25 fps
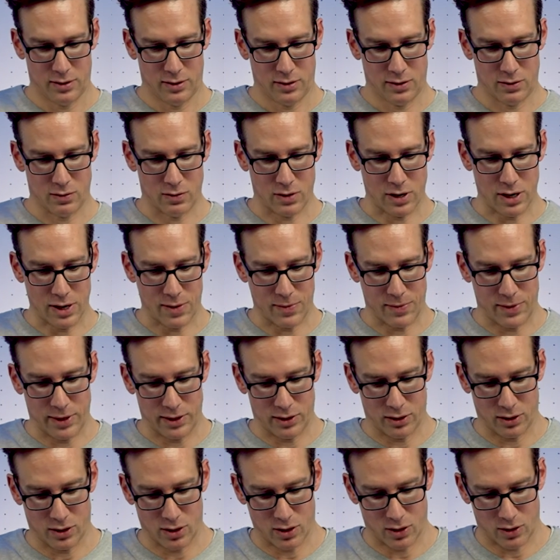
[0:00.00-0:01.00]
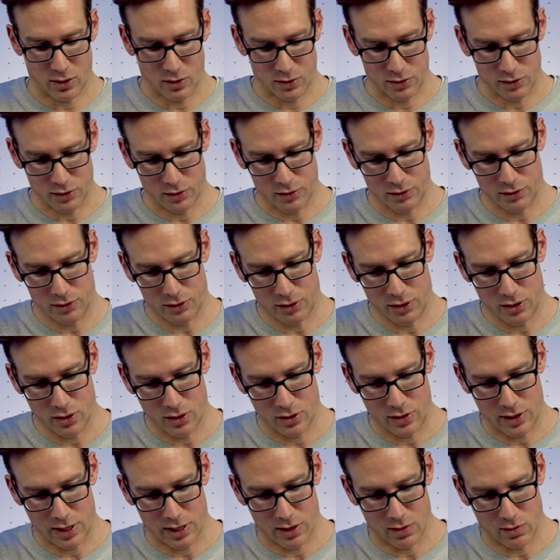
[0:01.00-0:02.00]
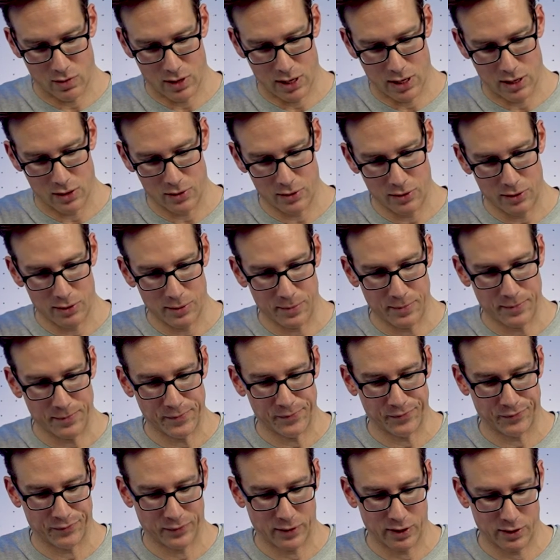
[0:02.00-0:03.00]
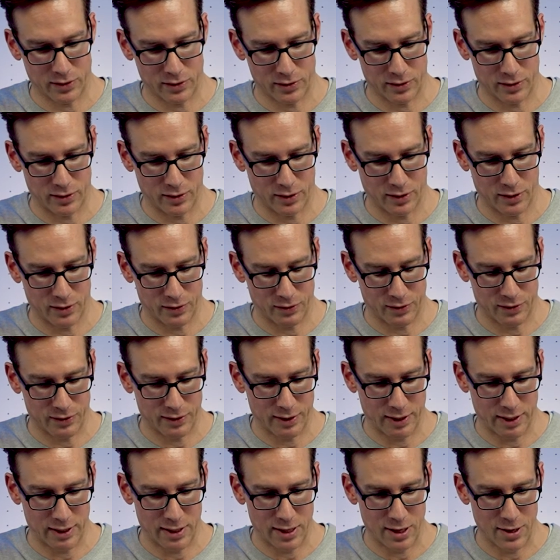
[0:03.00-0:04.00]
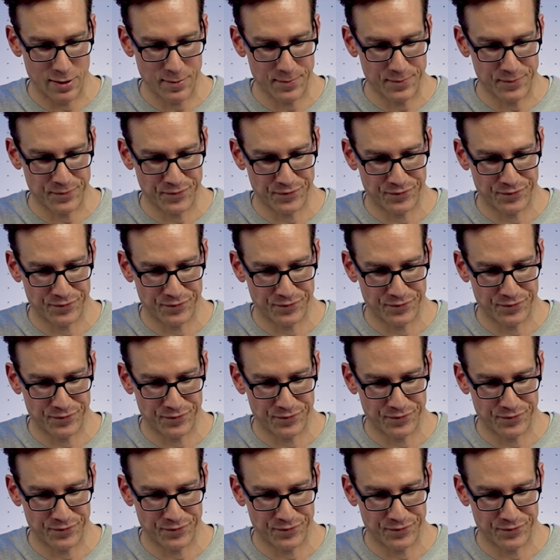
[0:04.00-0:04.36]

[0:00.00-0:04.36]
All right, there you go. So I'll just turn that around so you can see now.